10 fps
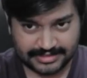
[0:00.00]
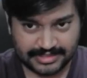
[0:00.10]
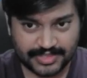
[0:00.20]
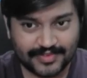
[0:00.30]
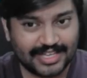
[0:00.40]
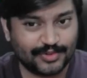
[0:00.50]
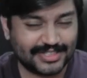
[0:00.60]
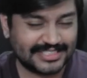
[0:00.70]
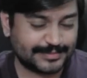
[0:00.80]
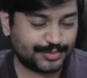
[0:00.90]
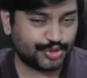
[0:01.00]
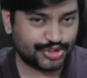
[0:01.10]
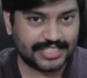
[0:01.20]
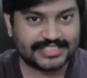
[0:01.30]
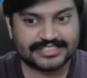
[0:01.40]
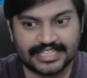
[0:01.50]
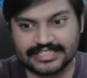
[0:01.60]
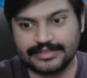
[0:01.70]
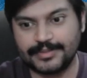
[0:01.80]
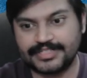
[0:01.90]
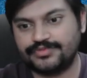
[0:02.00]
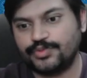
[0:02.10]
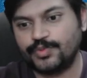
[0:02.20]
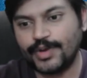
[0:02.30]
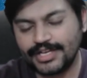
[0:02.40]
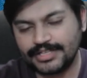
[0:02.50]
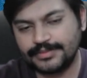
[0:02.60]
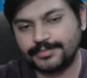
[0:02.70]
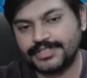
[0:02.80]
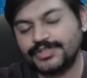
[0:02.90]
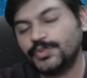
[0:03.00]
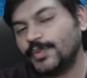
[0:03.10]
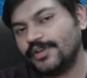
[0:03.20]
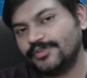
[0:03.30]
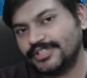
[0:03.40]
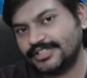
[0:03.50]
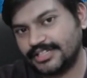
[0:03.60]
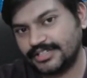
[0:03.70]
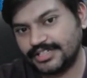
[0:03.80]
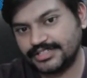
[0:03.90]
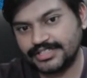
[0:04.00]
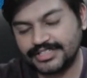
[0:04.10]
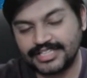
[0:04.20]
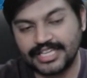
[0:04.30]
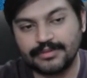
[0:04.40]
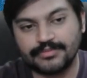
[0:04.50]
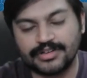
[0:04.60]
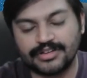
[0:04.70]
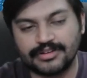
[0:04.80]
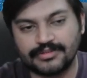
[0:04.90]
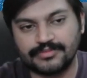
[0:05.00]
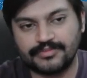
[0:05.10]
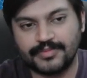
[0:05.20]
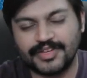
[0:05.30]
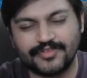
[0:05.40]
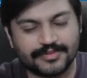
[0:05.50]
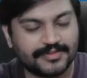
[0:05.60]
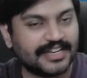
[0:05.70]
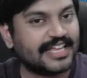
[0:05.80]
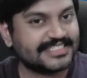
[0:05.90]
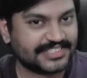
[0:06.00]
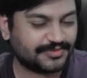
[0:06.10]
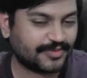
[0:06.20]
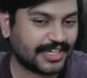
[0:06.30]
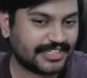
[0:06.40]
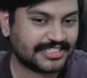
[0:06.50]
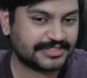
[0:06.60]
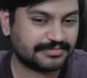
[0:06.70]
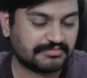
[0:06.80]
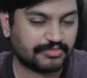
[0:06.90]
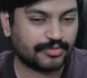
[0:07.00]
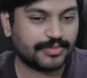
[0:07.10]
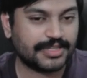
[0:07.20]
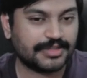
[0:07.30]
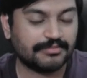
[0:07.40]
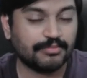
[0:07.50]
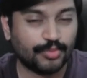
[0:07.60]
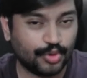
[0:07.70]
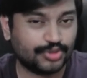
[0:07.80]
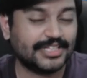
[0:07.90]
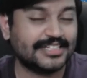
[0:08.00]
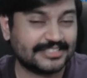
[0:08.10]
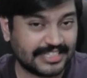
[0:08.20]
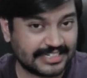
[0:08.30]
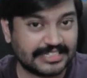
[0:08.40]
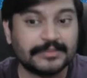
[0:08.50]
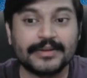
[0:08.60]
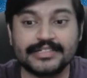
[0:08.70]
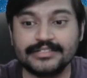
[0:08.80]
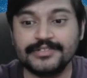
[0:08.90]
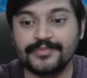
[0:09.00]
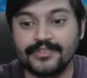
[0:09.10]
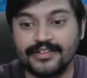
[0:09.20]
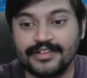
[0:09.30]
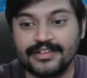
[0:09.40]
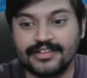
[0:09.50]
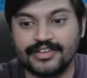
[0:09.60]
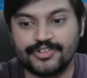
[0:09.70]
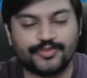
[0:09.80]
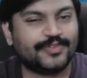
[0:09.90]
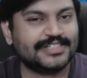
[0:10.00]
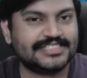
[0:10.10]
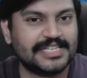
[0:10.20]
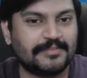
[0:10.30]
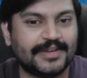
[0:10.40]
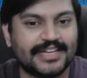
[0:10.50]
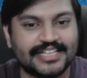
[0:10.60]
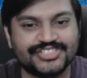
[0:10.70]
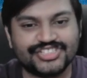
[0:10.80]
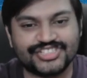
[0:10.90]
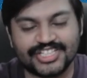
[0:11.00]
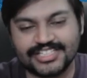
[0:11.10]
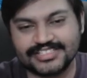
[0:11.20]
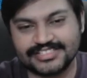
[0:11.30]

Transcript: evaluate this position as slightly better for white, but the way Vidit conducted the game made me feel as if white is probably more than slightly better. First he played hg6